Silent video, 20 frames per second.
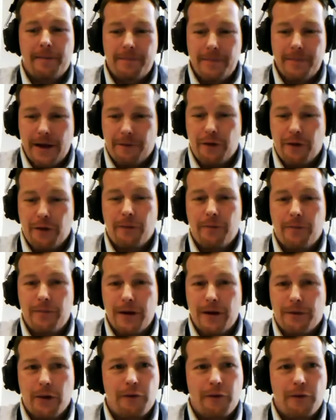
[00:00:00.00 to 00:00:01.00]
if
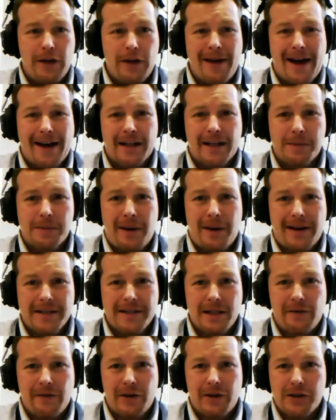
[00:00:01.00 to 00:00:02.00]
the feedback is
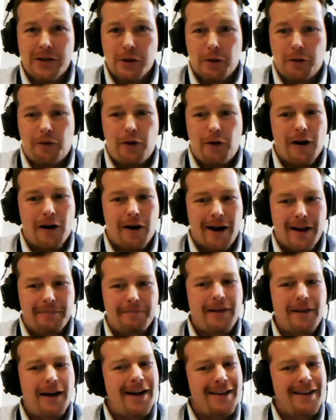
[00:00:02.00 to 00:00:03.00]
positive. And so far,
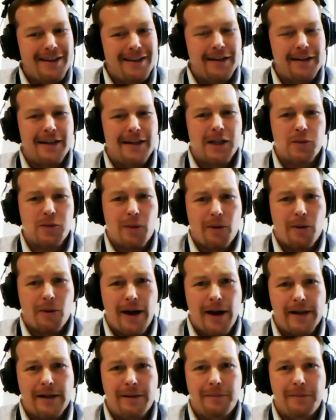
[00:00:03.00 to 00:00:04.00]
I think that's where we're
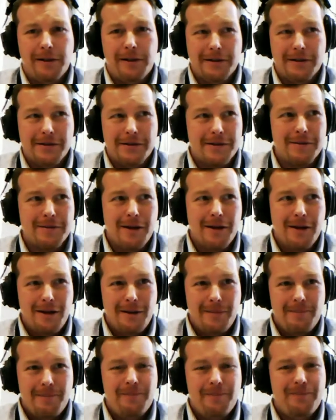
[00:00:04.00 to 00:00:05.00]
headed, because
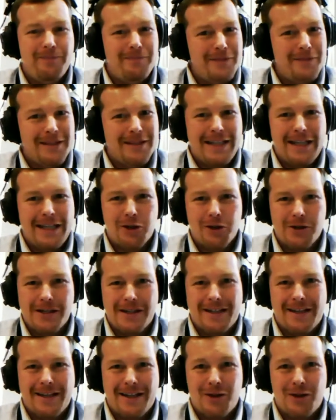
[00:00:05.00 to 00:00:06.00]
teachers
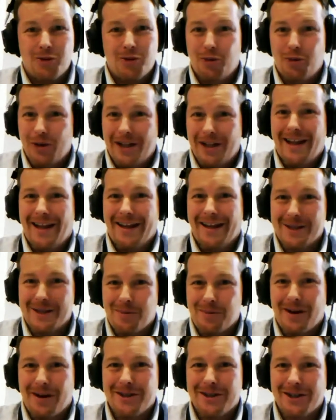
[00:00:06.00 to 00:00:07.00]
and kids really like this
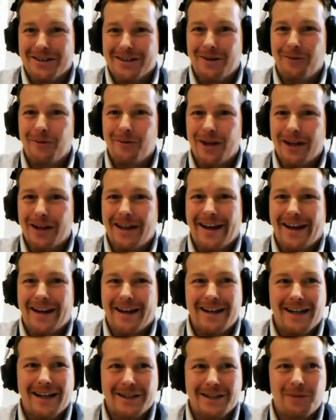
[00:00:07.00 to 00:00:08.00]
project. They really like
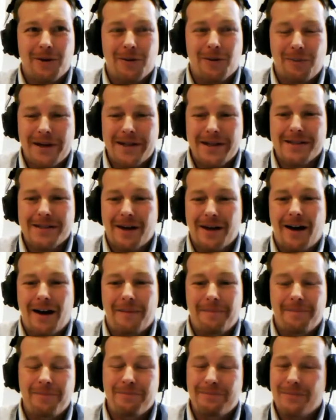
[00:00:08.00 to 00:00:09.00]
connecting
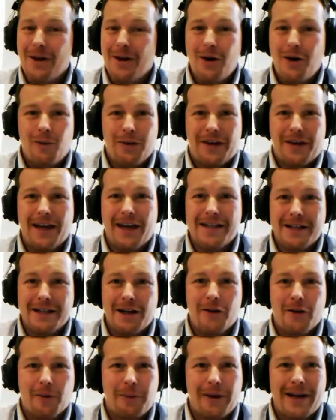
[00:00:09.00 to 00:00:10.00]
with kids in
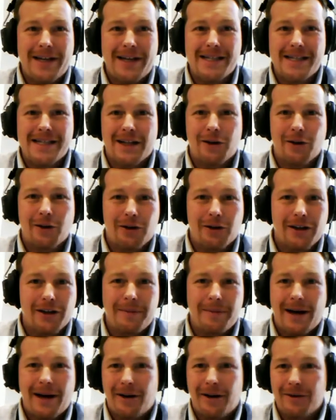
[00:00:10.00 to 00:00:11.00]
other places and learning
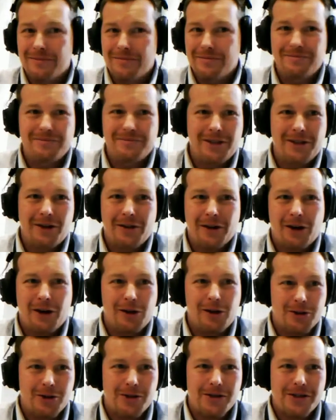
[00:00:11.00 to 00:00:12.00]
about, you know, the
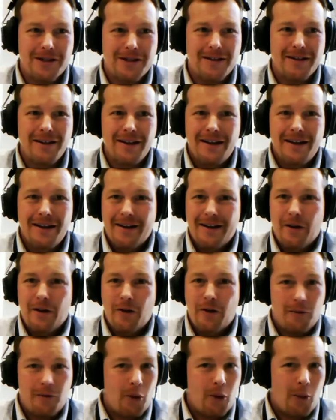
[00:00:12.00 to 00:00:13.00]
cultures and
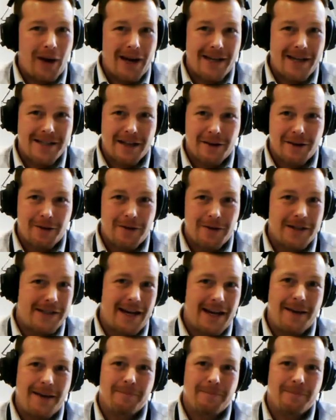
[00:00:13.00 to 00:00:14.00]
the ways that they're the
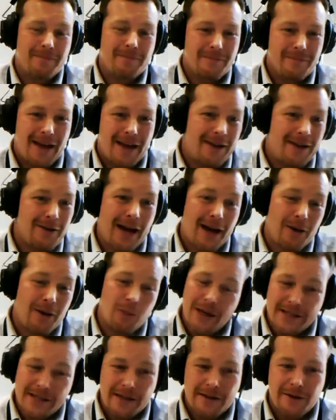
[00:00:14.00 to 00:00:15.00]
same and
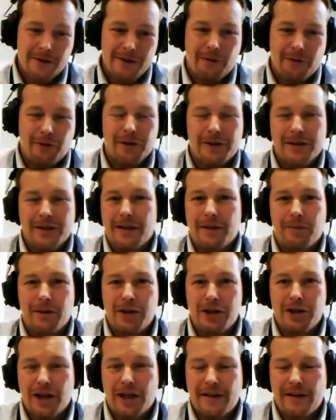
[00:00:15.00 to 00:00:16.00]
ways that they're different, and
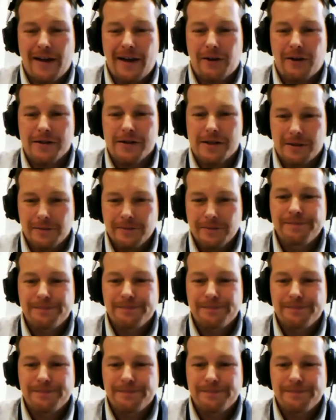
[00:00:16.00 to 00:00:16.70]
appreciating that also.